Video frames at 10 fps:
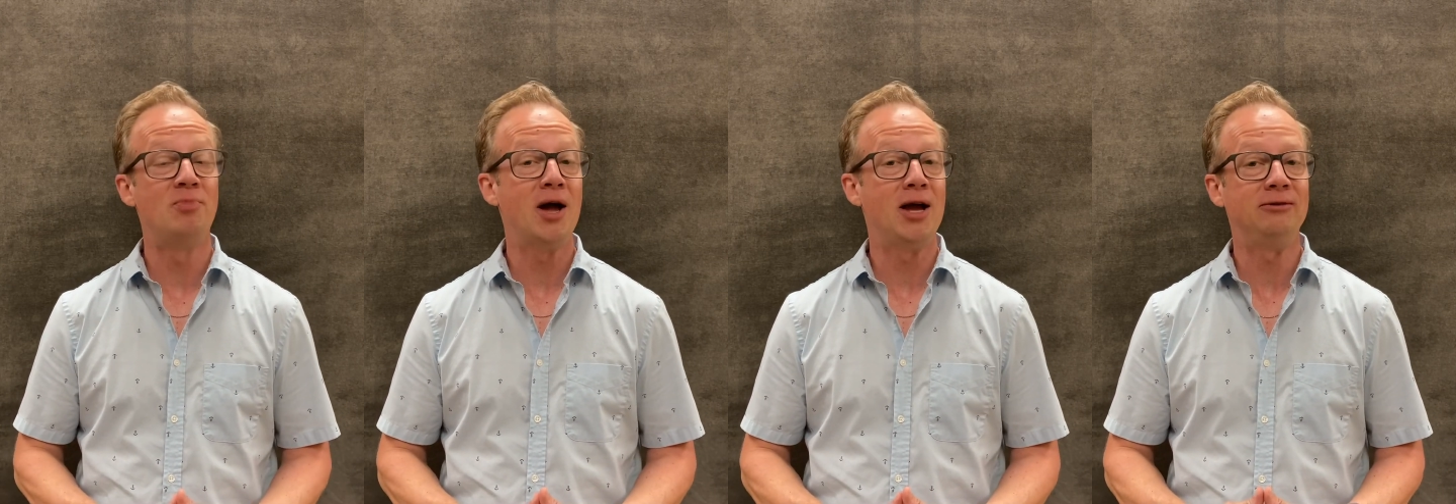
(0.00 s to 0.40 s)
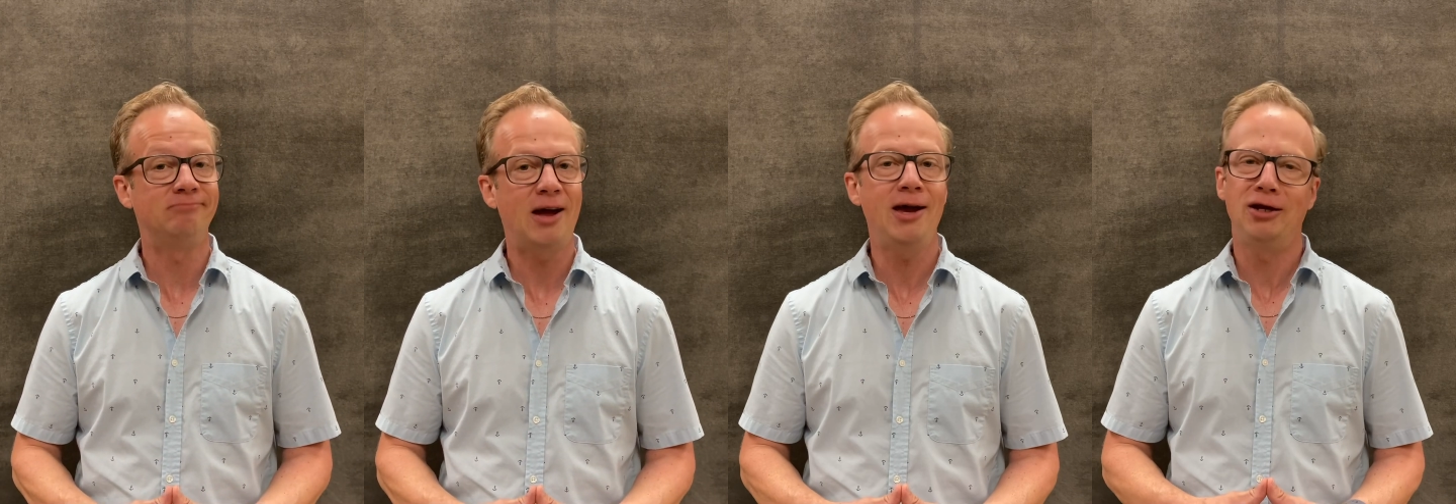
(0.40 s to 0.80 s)
but
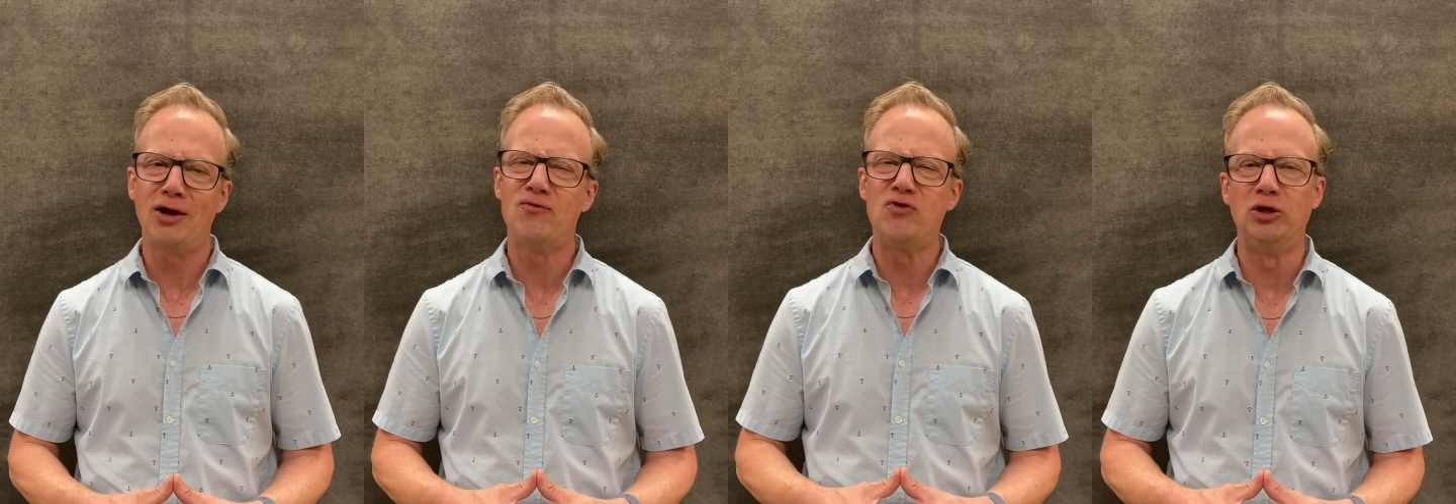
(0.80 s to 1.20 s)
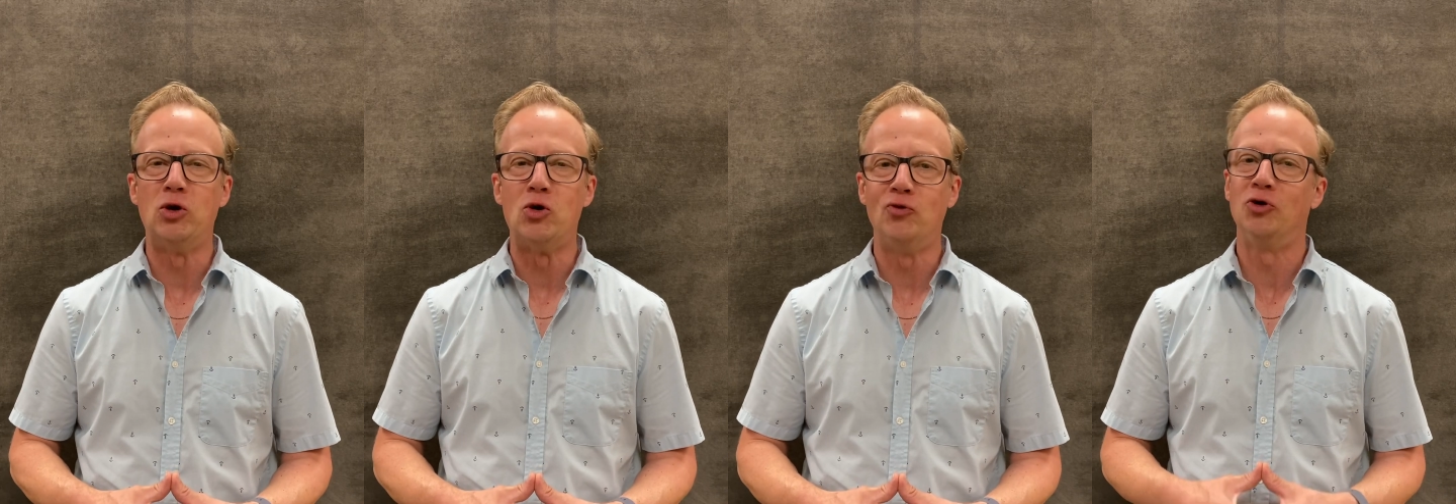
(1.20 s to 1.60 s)
I had left it
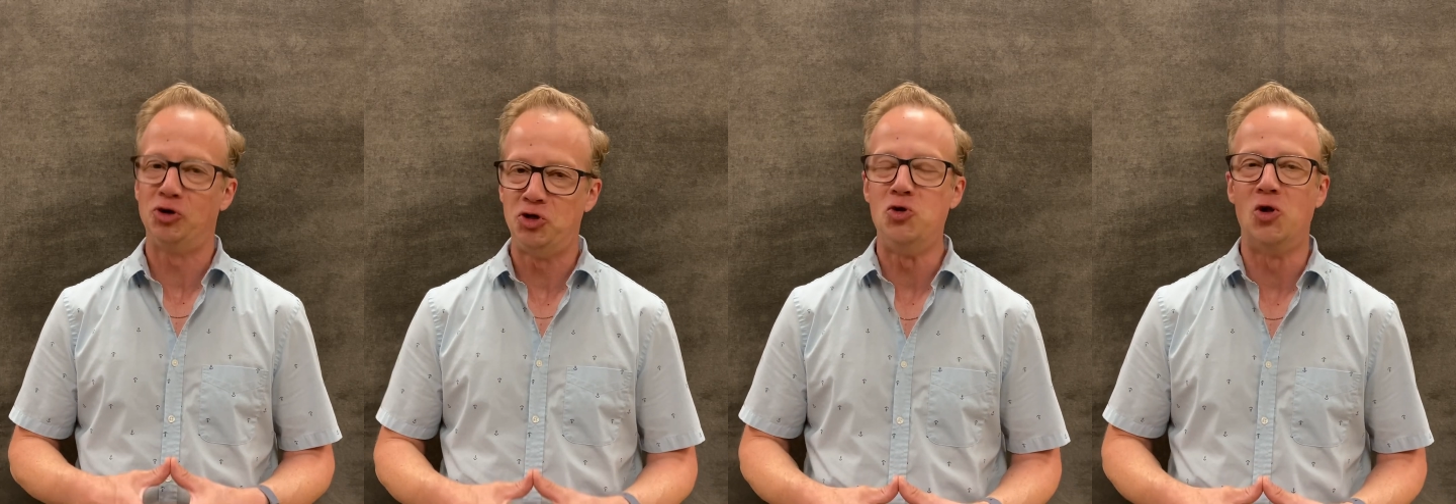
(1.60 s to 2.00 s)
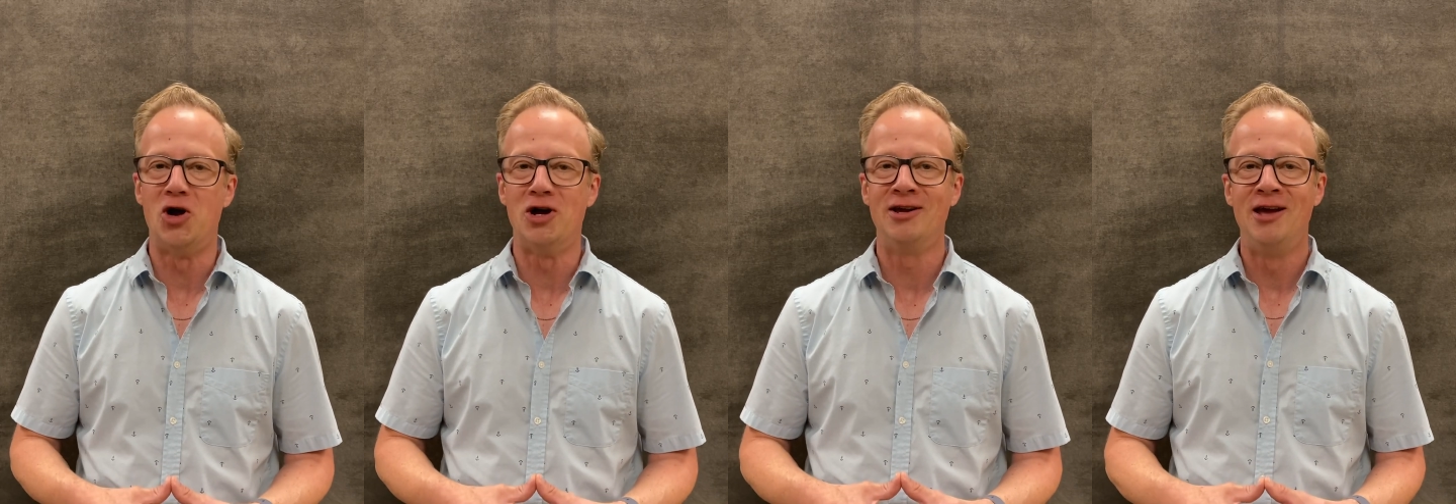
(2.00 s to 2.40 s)
alone for too
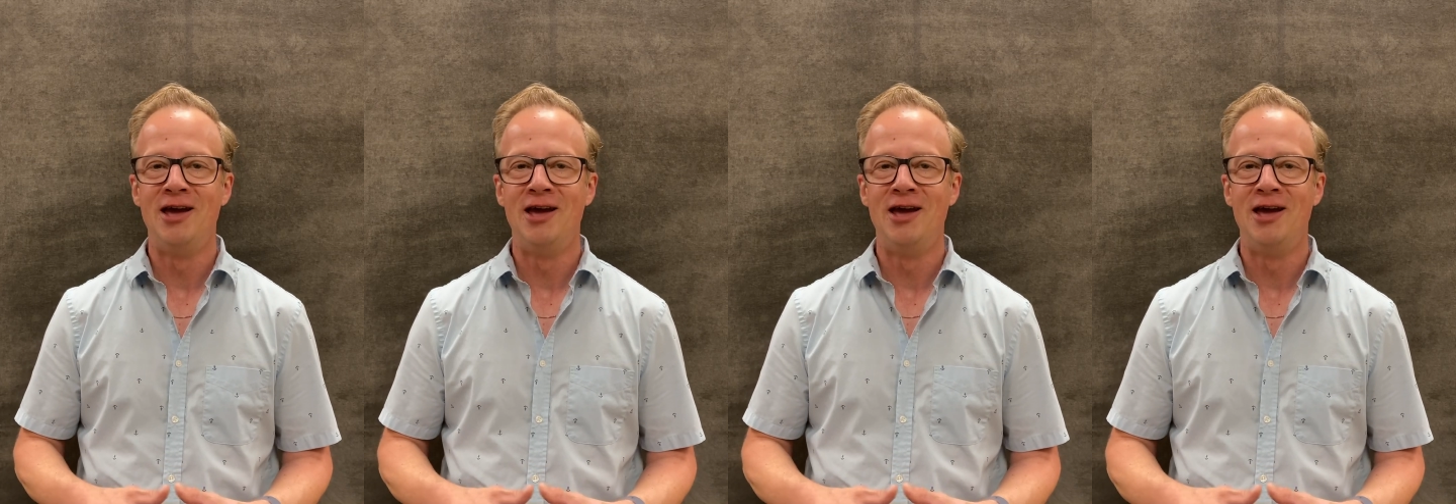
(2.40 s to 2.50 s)
long,